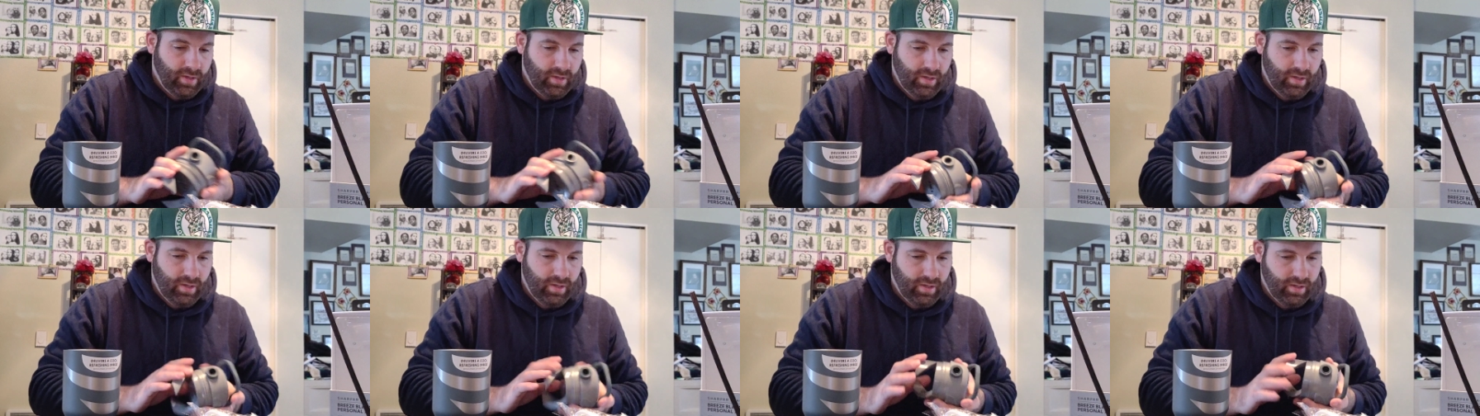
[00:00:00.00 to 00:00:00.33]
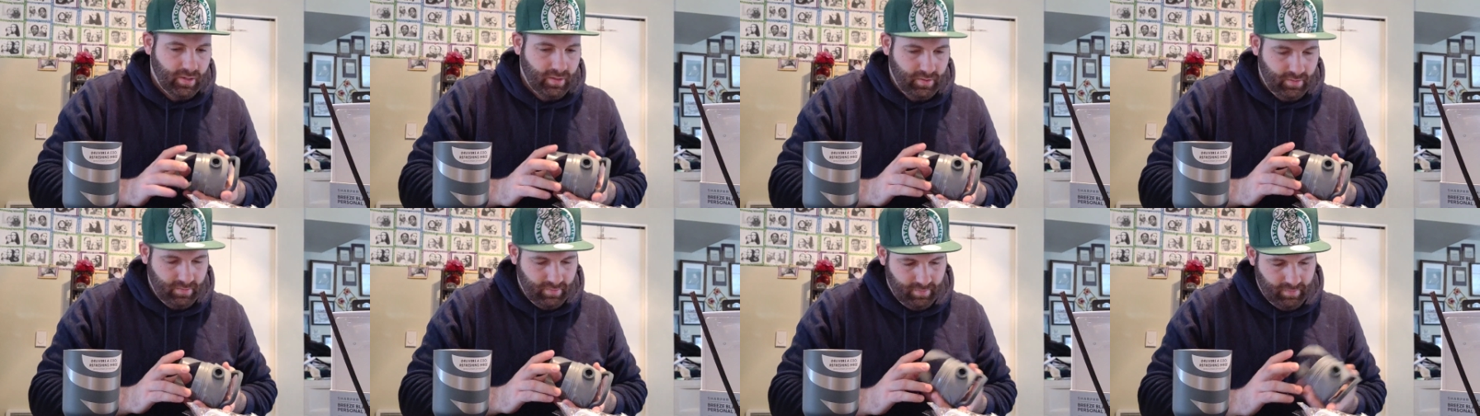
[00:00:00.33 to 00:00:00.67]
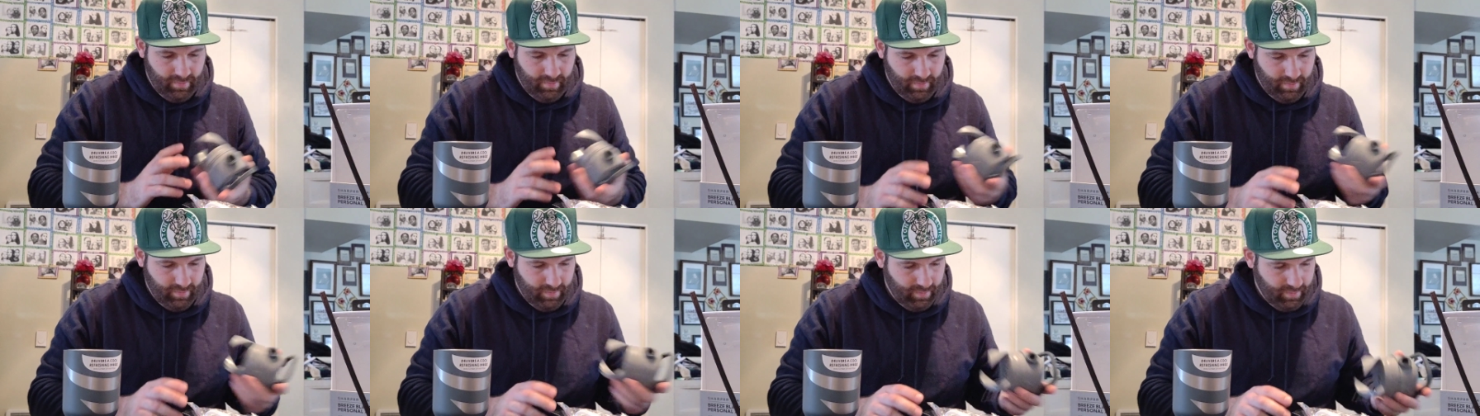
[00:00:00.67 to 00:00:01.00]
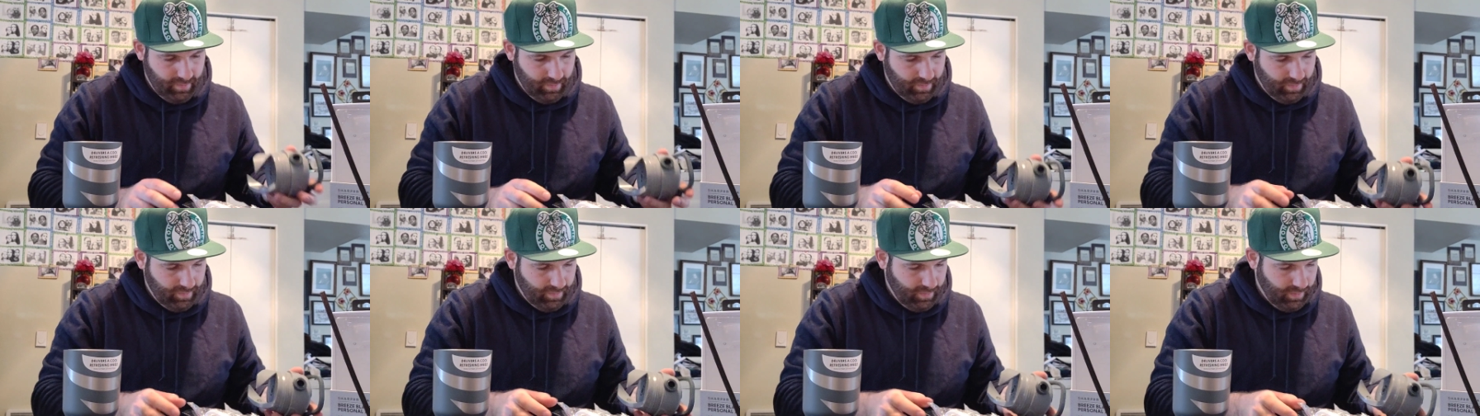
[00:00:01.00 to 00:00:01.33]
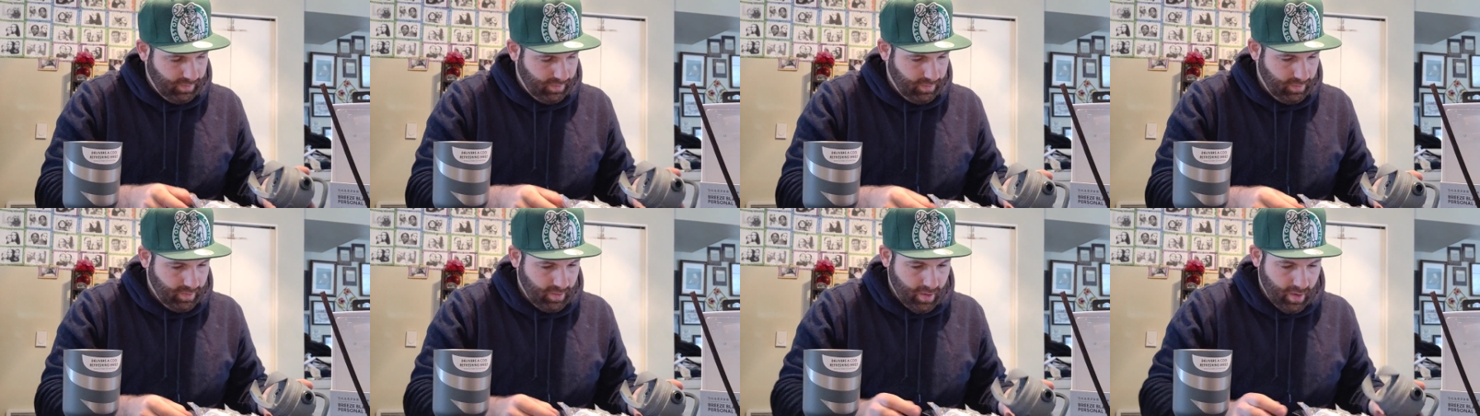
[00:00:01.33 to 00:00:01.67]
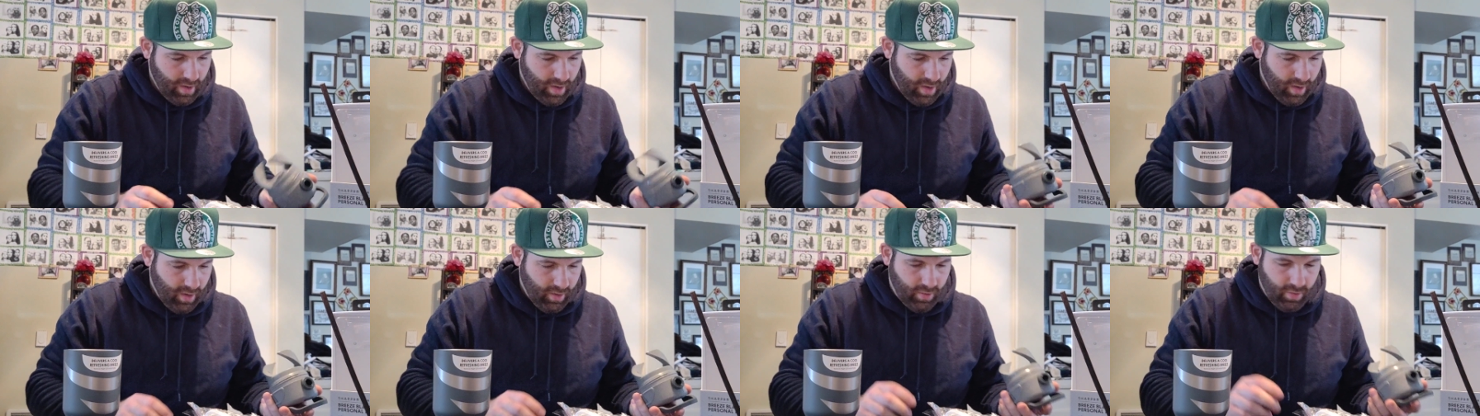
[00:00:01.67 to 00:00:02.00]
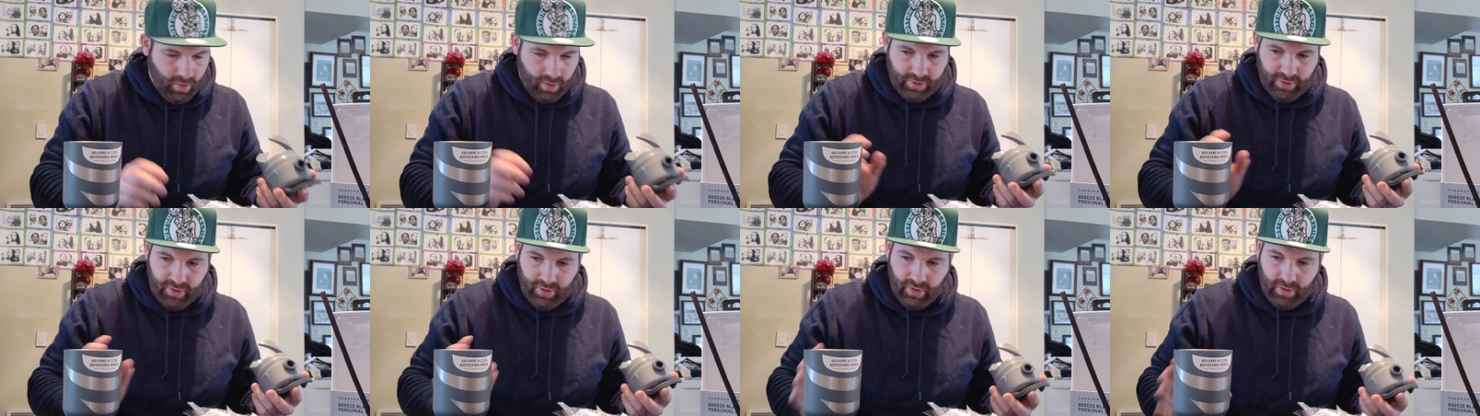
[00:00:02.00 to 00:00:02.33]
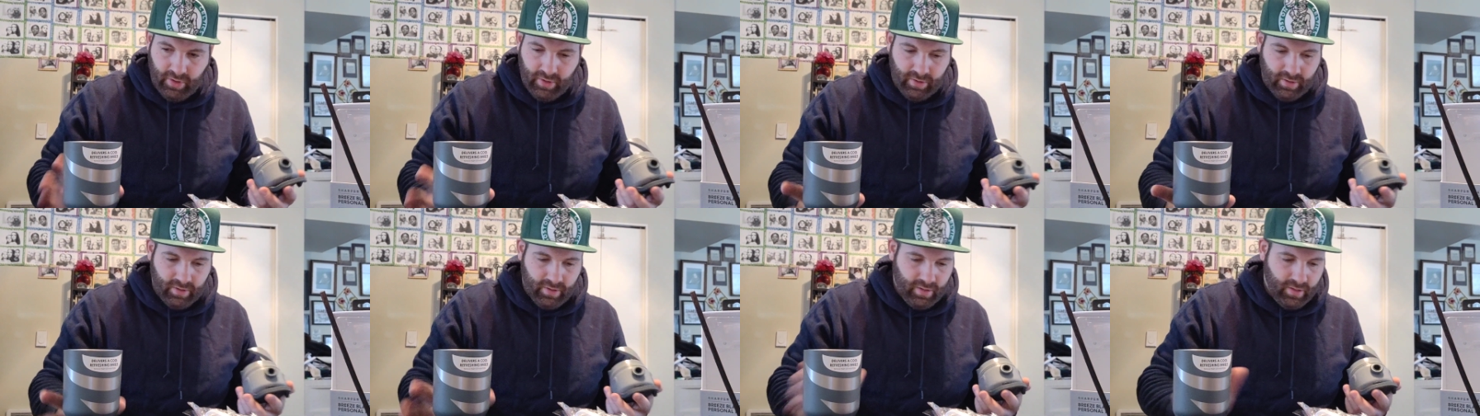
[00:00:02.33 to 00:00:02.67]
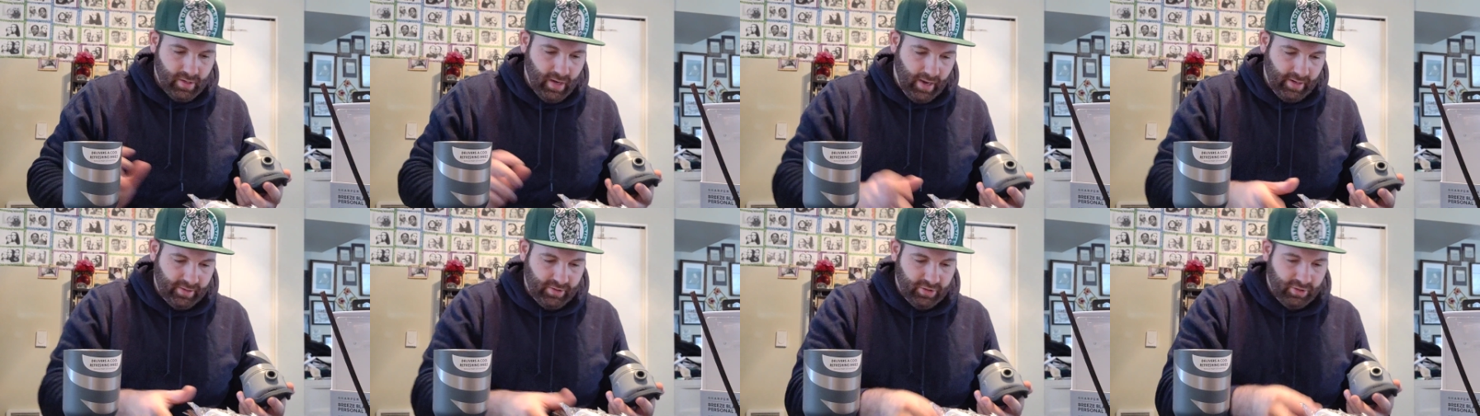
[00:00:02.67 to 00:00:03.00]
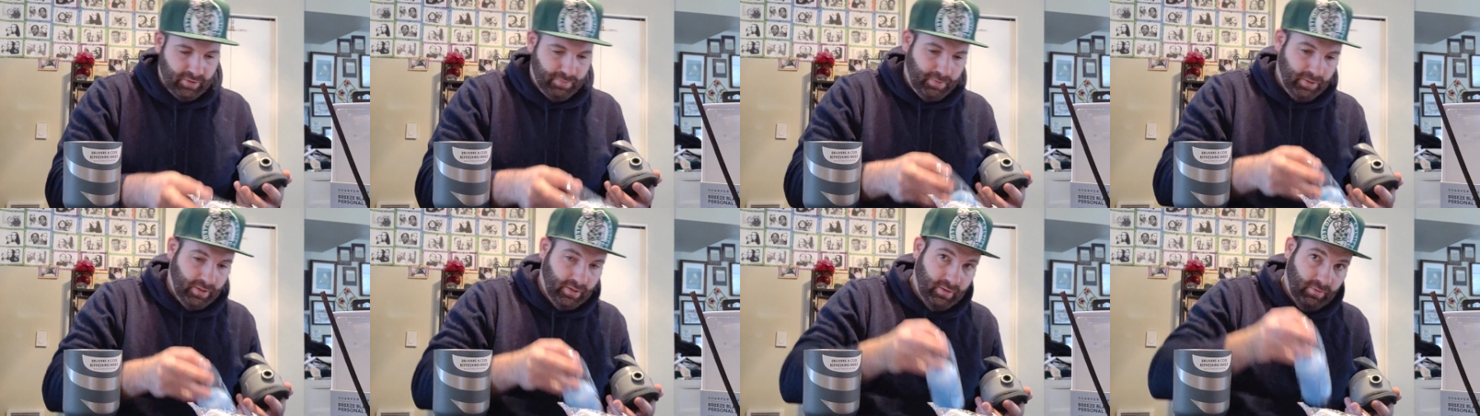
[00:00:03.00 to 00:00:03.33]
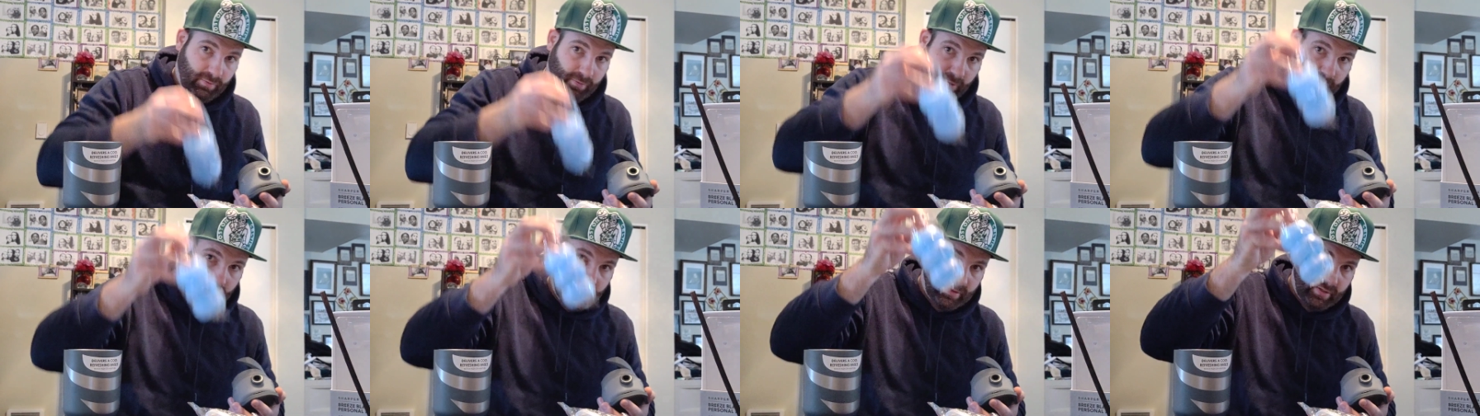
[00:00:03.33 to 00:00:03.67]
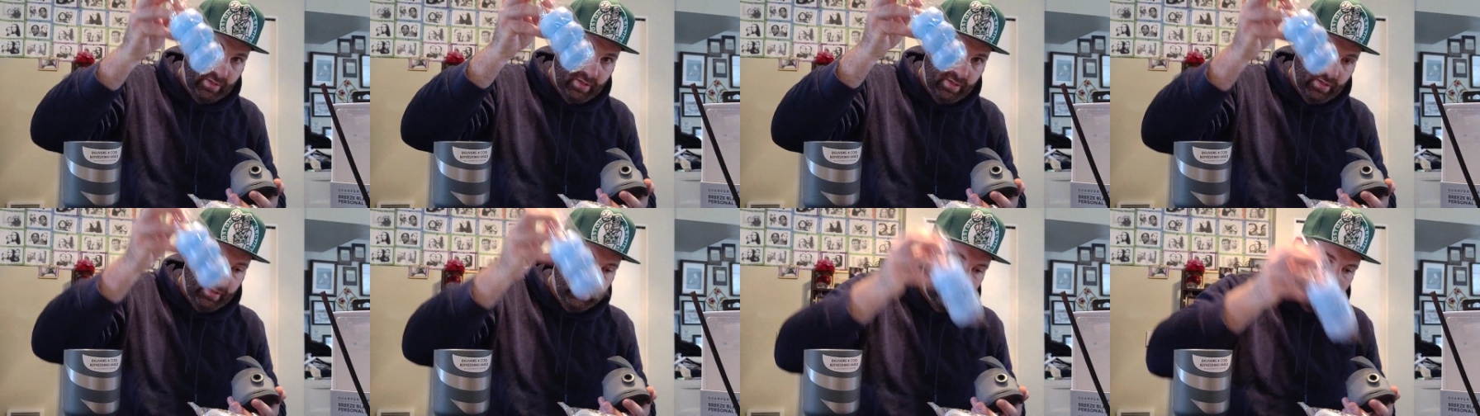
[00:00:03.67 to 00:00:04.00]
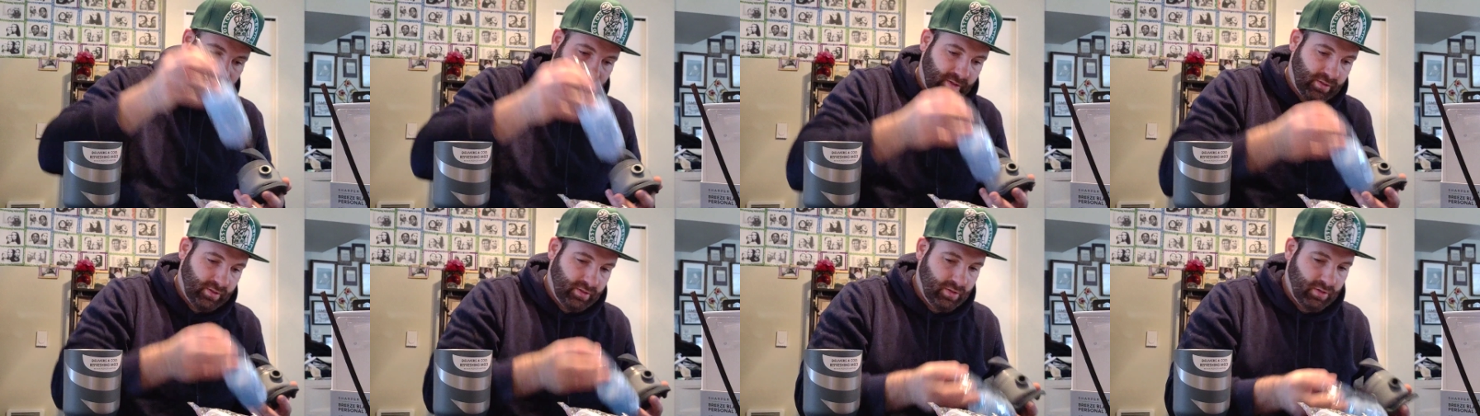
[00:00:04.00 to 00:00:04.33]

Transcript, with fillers: And of course, you can not just put freeze these.